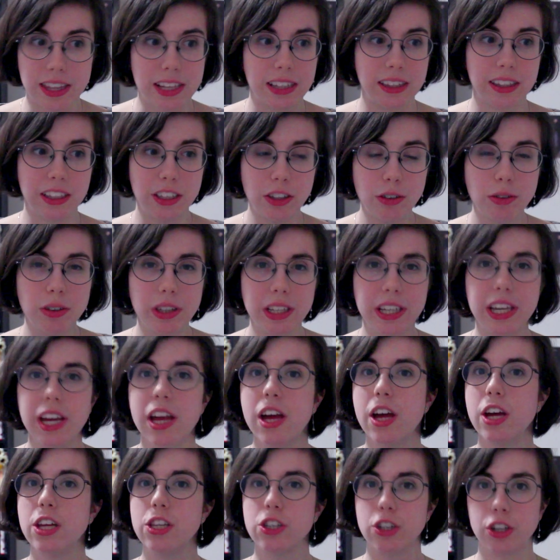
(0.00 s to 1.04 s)
They literally
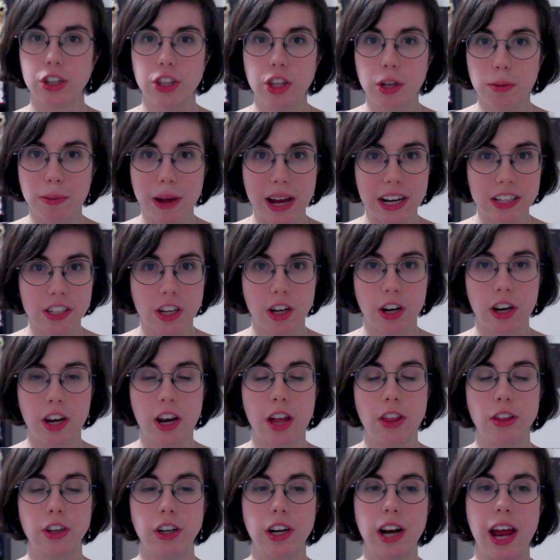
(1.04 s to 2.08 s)
turned their backs on
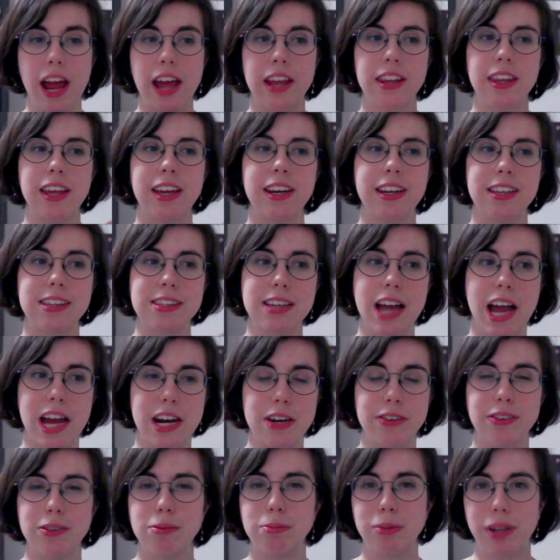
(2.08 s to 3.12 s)
another, and then it's
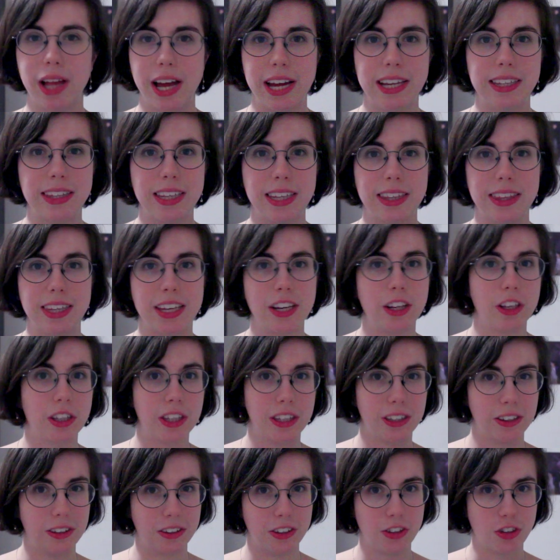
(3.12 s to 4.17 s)
kind of implied that they all
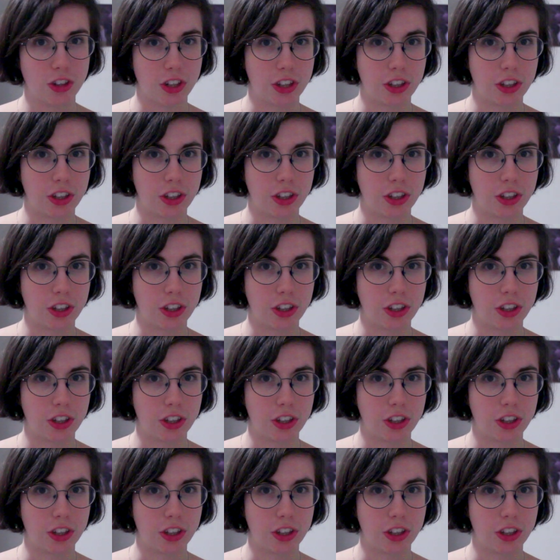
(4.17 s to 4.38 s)
killed each